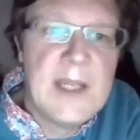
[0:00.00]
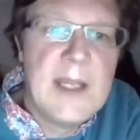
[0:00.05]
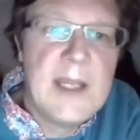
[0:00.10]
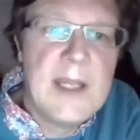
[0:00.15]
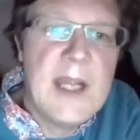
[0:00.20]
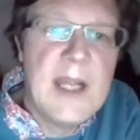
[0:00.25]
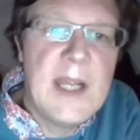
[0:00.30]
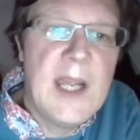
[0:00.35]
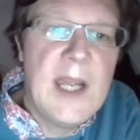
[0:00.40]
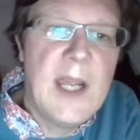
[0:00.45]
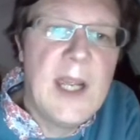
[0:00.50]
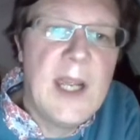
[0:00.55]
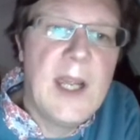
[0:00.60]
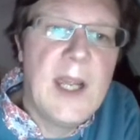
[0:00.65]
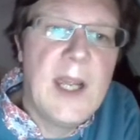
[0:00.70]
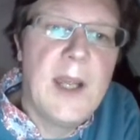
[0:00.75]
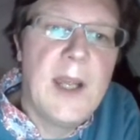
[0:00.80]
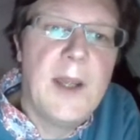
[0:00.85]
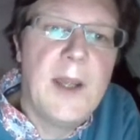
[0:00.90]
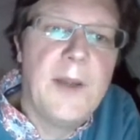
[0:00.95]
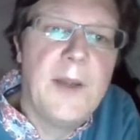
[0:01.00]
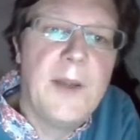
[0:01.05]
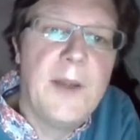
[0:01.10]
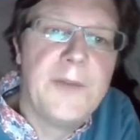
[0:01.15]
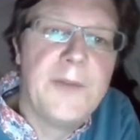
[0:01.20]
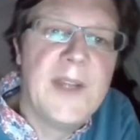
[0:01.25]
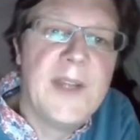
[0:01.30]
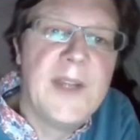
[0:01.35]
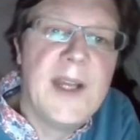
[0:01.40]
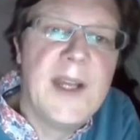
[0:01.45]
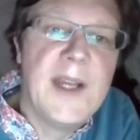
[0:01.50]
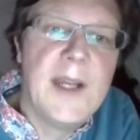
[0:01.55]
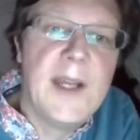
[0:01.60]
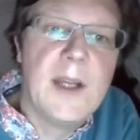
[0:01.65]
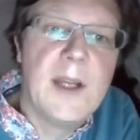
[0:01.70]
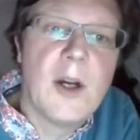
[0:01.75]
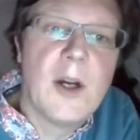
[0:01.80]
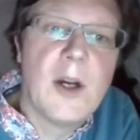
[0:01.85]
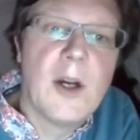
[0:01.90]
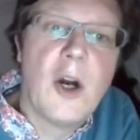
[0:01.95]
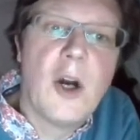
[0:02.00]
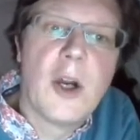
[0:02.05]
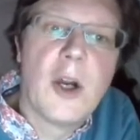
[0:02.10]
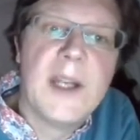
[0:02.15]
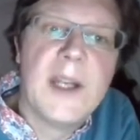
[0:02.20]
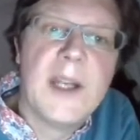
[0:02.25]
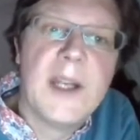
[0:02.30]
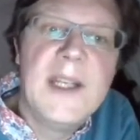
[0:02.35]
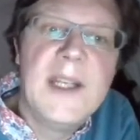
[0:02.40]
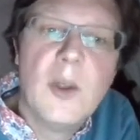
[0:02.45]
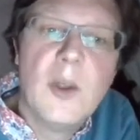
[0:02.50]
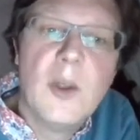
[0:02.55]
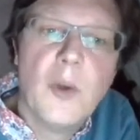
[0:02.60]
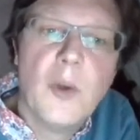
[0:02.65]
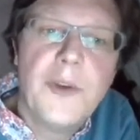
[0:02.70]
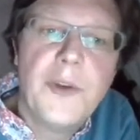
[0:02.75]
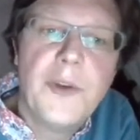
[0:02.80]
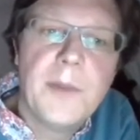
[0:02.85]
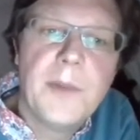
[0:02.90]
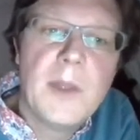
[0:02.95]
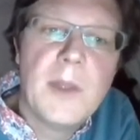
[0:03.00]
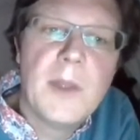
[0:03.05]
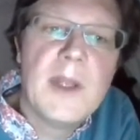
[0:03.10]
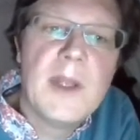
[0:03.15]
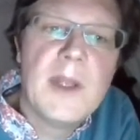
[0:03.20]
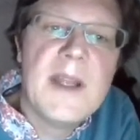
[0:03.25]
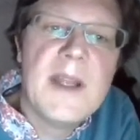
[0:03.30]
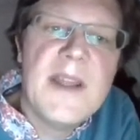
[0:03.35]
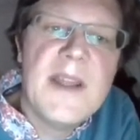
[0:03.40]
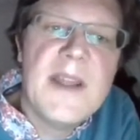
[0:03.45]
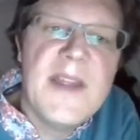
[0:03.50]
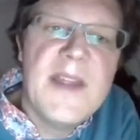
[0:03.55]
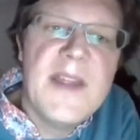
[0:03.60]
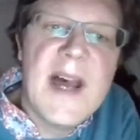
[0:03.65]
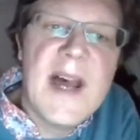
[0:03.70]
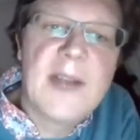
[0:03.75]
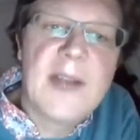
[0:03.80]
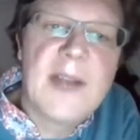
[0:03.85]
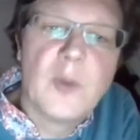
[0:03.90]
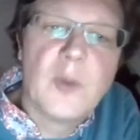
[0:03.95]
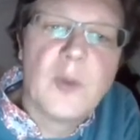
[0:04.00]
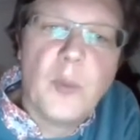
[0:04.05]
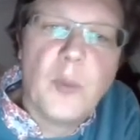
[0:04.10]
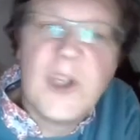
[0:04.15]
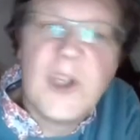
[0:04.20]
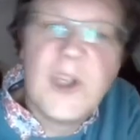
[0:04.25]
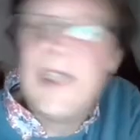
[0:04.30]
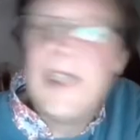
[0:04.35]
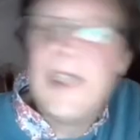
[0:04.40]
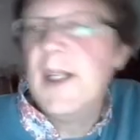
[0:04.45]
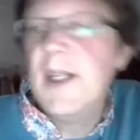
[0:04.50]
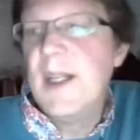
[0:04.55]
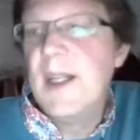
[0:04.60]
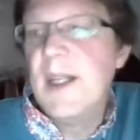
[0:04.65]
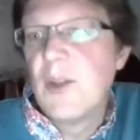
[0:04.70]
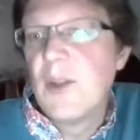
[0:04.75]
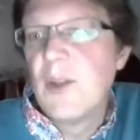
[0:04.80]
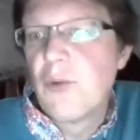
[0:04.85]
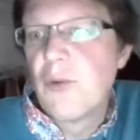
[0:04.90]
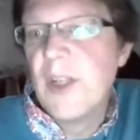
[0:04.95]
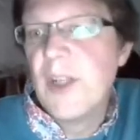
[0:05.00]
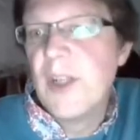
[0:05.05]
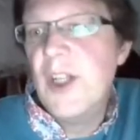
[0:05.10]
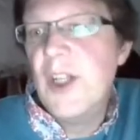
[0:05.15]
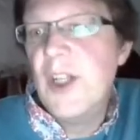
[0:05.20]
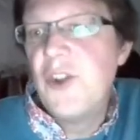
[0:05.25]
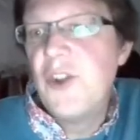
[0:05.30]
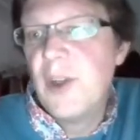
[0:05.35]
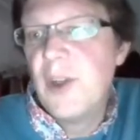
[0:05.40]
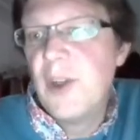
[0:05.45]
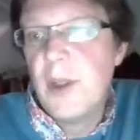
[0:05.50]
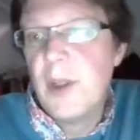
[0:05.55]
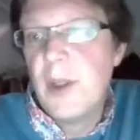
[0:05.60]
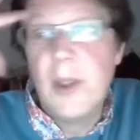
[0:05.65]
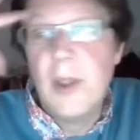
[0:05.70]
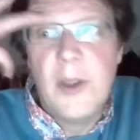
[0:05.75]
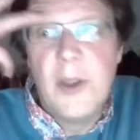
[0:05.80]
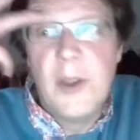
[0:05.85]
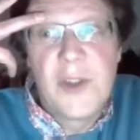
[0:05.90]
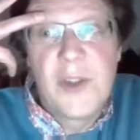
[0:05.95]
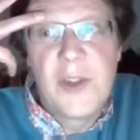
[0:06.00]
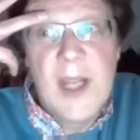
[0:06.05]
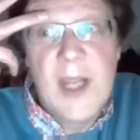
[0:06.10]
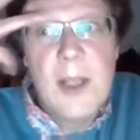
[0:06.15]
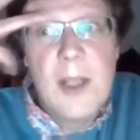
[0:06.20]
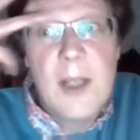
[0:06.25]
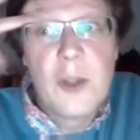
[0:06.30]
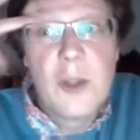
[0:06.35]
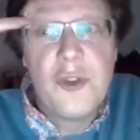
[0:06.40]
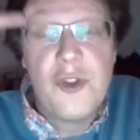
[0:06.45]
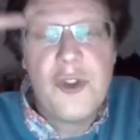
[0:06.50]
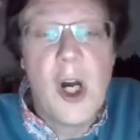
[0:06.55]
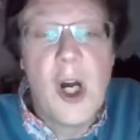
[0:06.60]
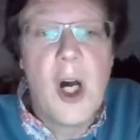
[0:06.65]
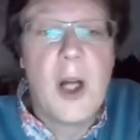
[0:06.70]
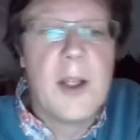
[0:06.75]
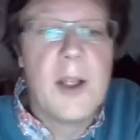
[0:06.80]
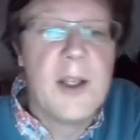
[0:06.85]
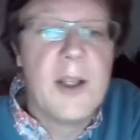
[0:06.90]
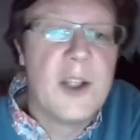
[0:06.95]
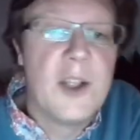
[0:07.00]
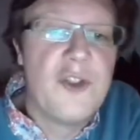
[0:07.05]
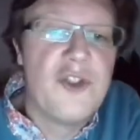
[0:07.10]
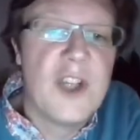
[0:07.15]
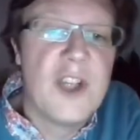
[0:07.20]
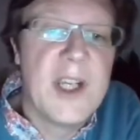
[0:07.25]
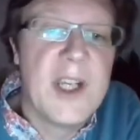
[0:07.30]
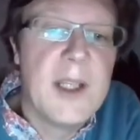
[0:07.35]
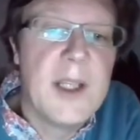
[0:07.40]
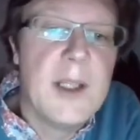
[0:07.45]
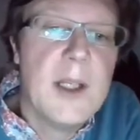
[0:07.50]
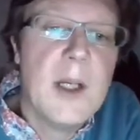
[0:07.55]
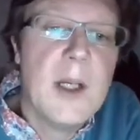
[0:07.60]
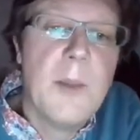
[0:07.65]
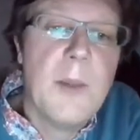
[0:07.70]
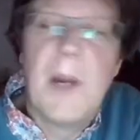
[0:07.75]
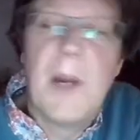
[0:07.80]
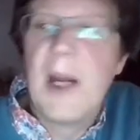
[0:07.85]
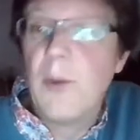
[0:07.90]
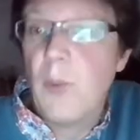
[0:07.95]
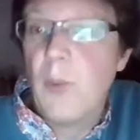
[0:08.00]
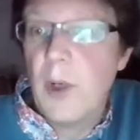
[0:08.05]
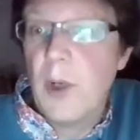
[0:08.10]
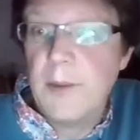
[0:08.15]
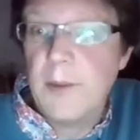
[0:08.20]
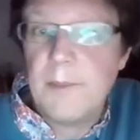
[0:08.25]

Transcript: If they are healed, then we increase the scalar j by 1.